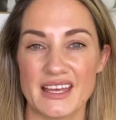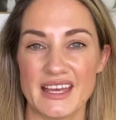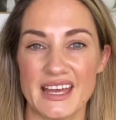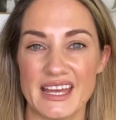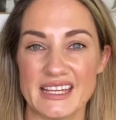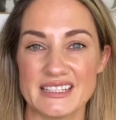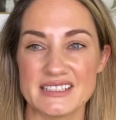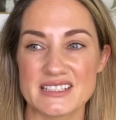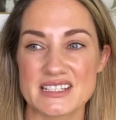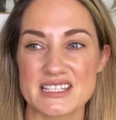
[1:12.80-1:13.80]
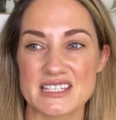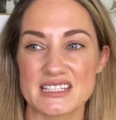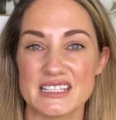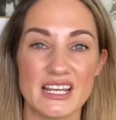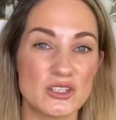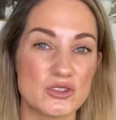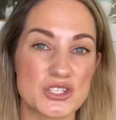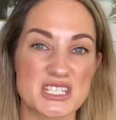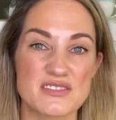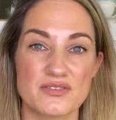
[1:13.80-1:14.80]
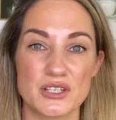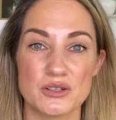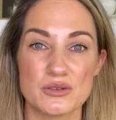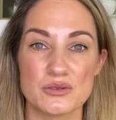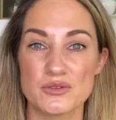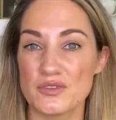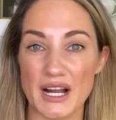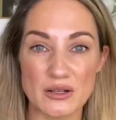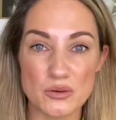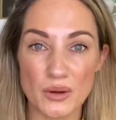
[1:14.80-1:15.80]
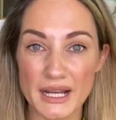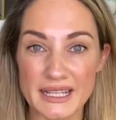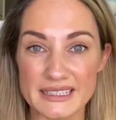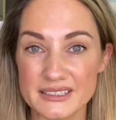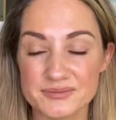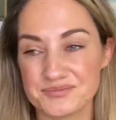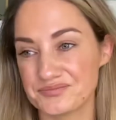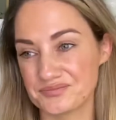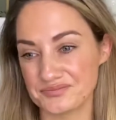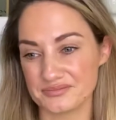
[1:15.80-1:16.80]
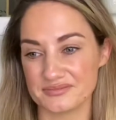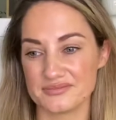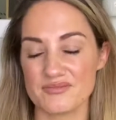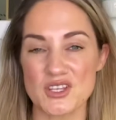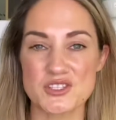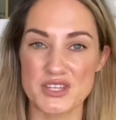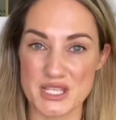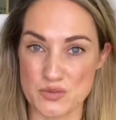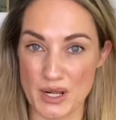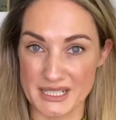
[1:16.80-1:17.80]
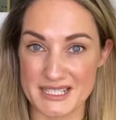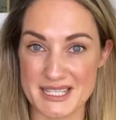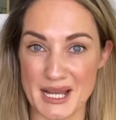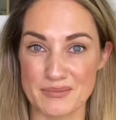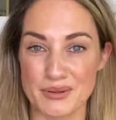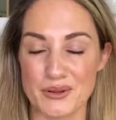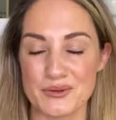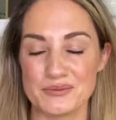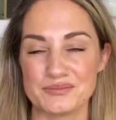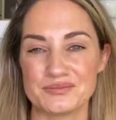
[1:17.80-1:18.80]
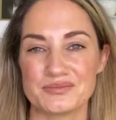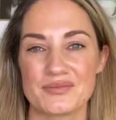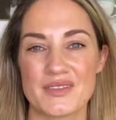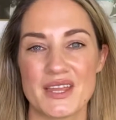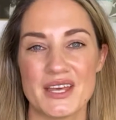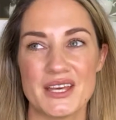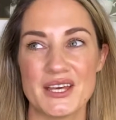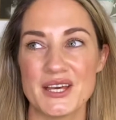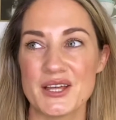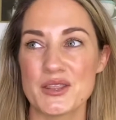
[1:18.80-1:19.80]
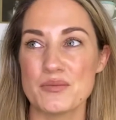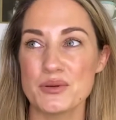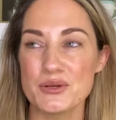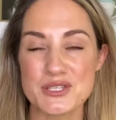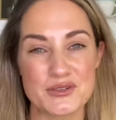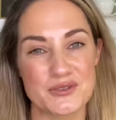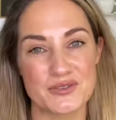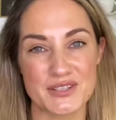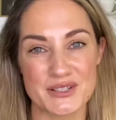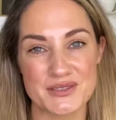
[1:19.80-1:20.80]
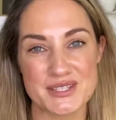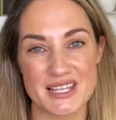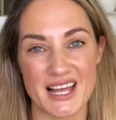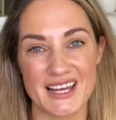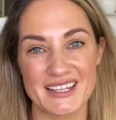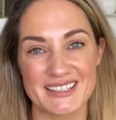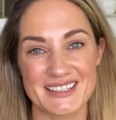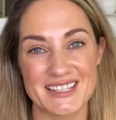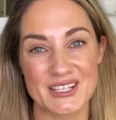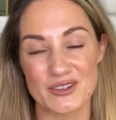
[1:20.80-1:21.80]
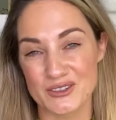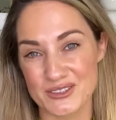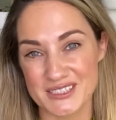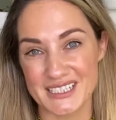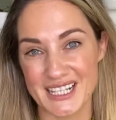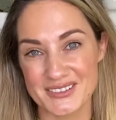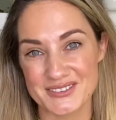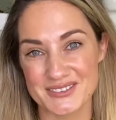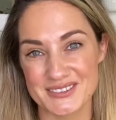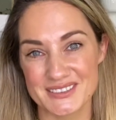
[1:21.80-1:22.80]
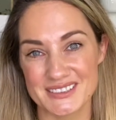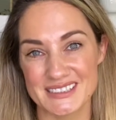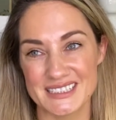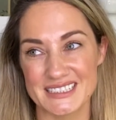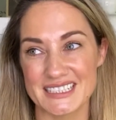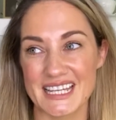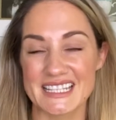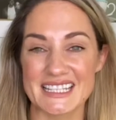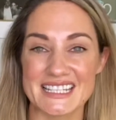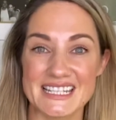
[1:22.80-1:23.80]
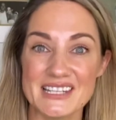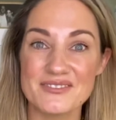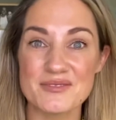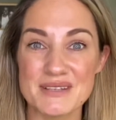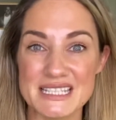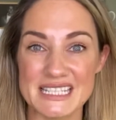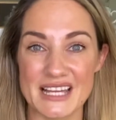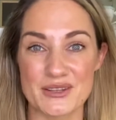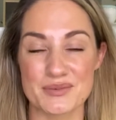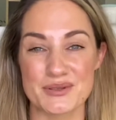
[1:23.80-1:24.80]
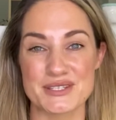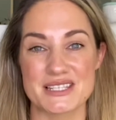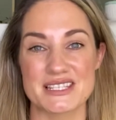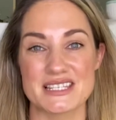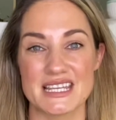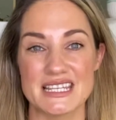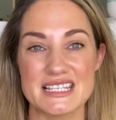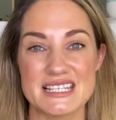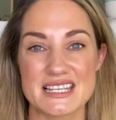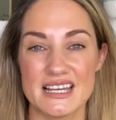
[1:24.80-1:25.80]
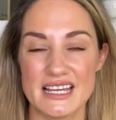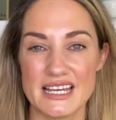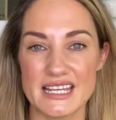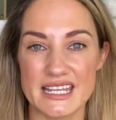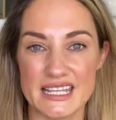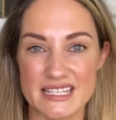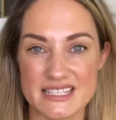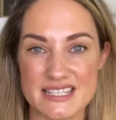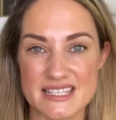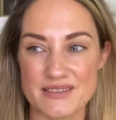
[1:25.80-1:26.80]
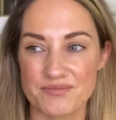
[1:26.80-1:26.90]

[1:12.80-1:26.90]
And yeah, you just feel far away. So that's one example. The person who feels like they're not good enough and that they can never meet the other person's needs hears,